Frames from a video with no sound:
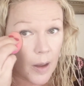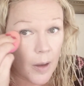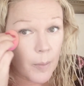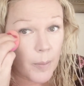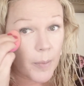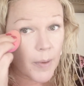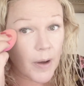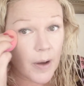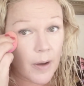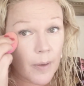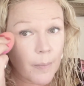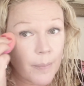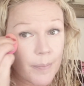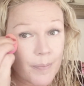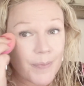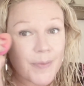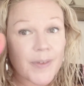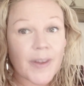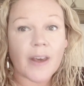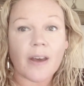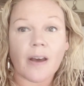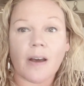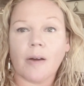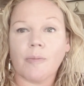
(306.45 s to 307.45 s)
But
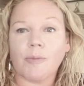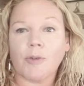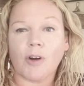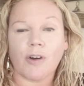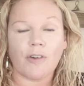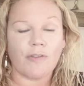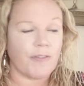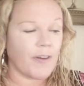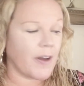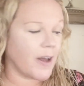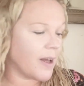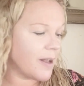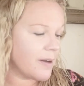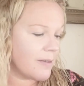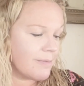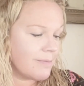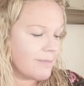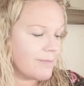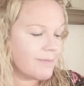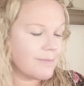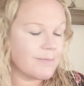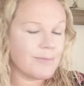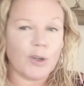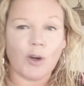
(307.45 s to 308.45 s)
yeah, I'm not a fan.
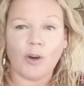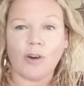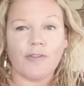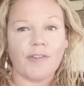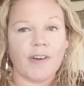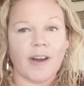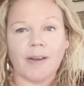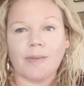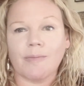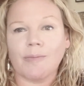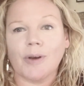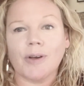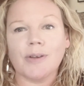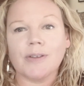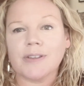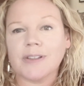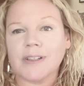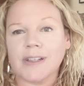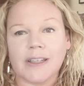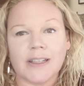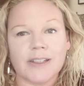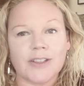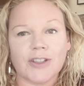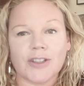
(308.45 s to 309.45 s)
Not a fan
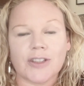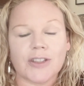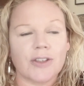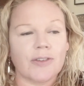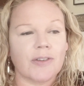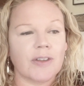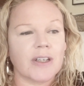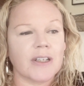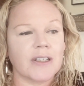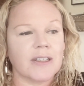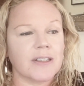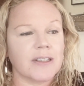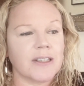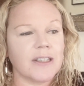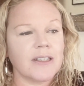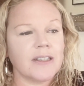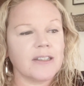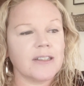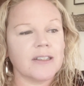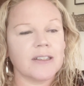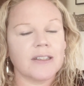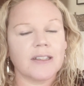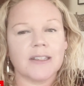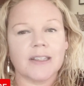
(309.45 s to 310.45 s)
mostly just of the
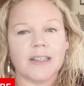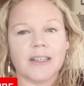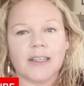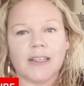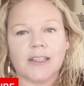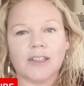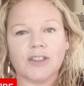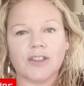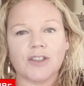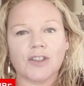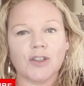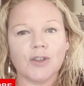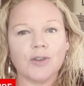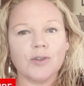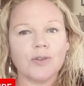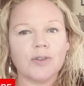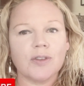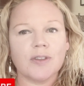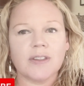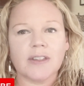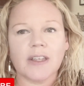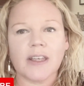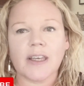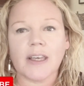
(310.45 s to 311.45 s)
consistency. It's too
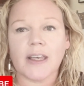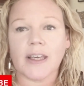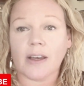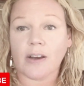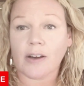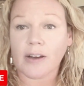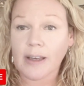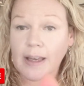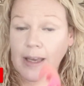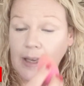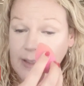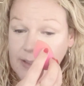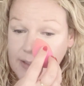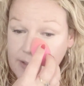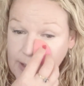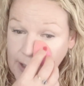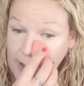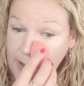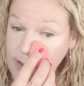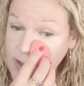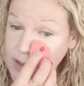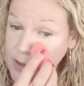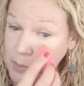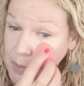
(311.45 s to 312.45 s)
sticky. I guess
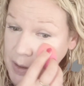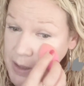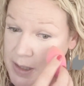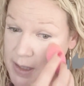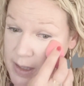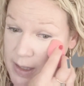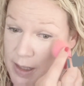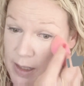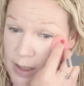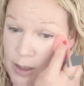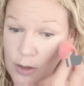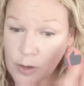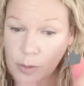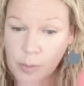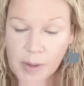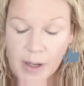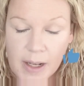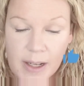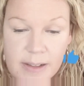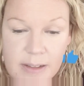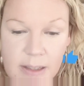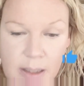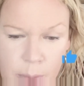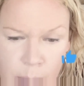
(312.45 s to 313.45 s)
that's to make it
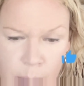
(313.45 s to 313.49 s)
illuminating.